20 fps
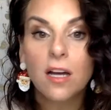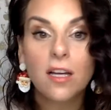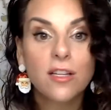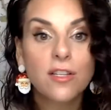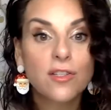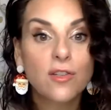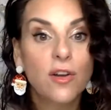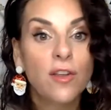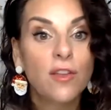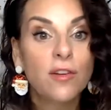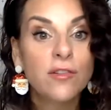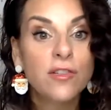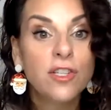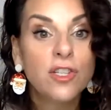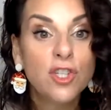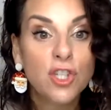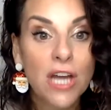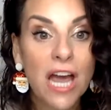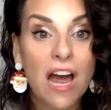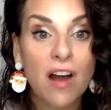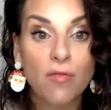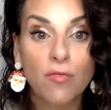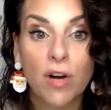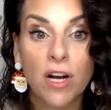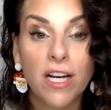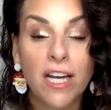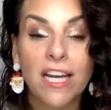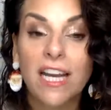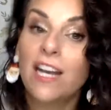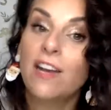Sorry, there's a chat
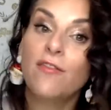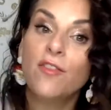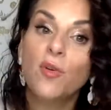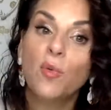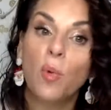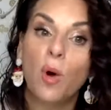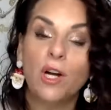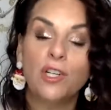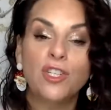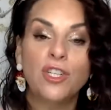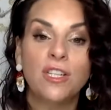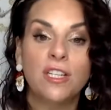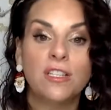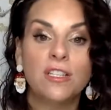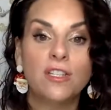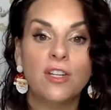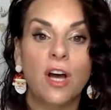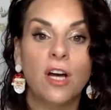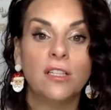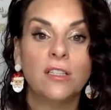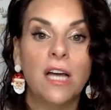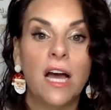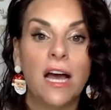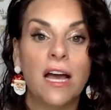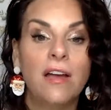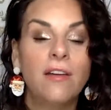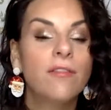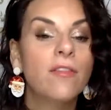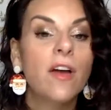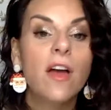running. And if you're watching this not
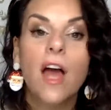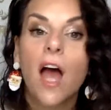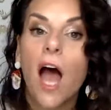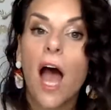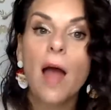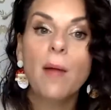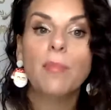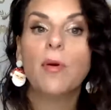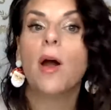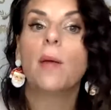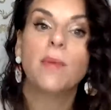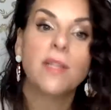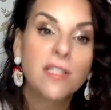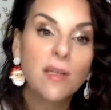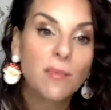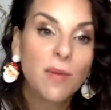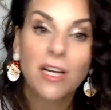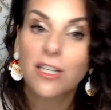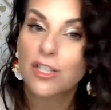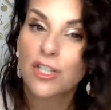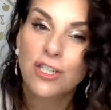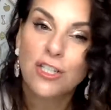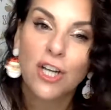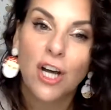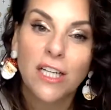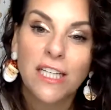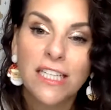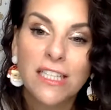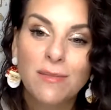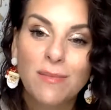live, I promise I'm not just
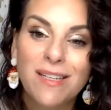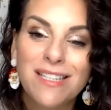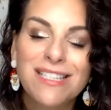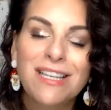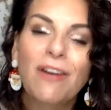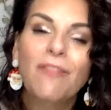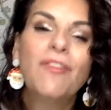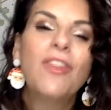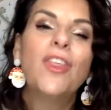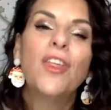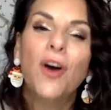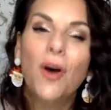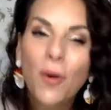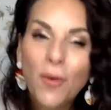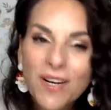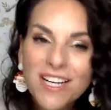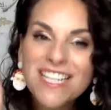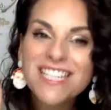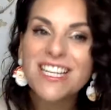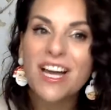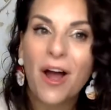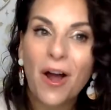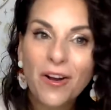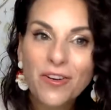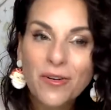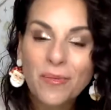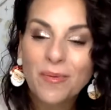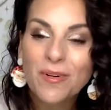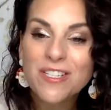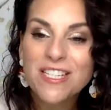talking to myself, though it is
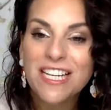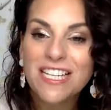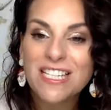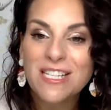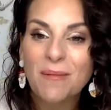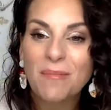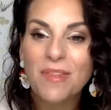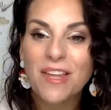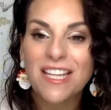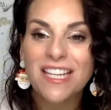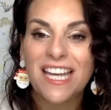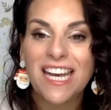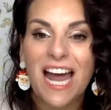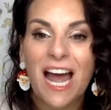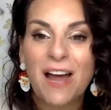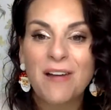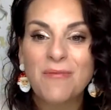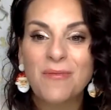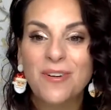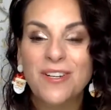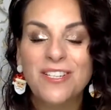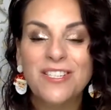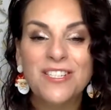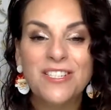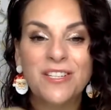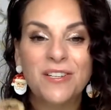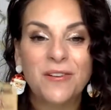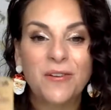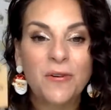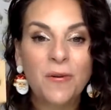100% something that I would
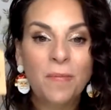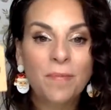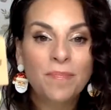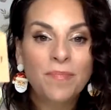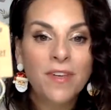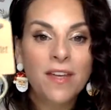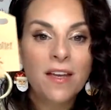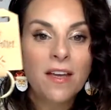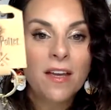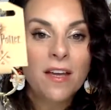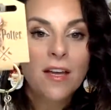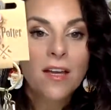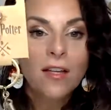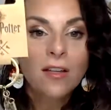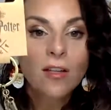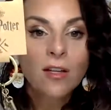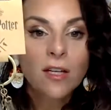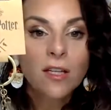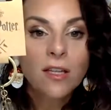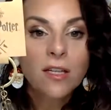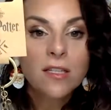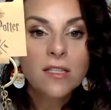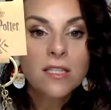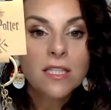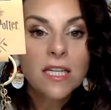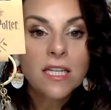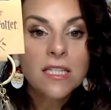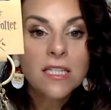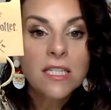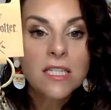do. Look at this.
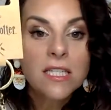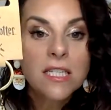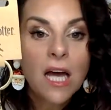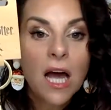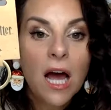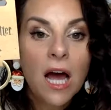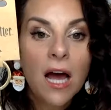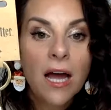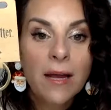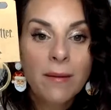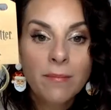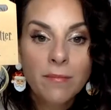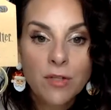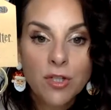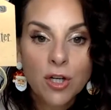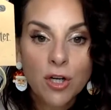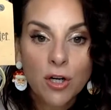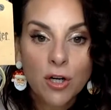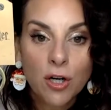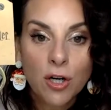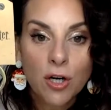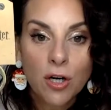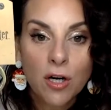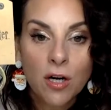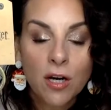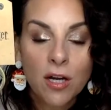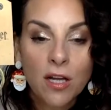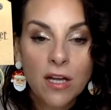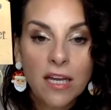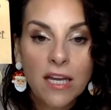It's a time turner
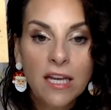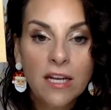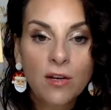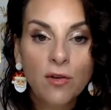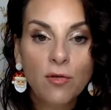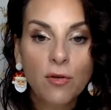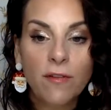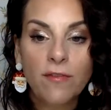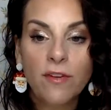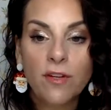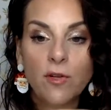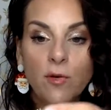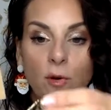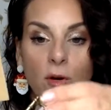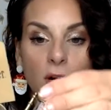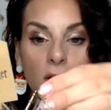in Gryffindor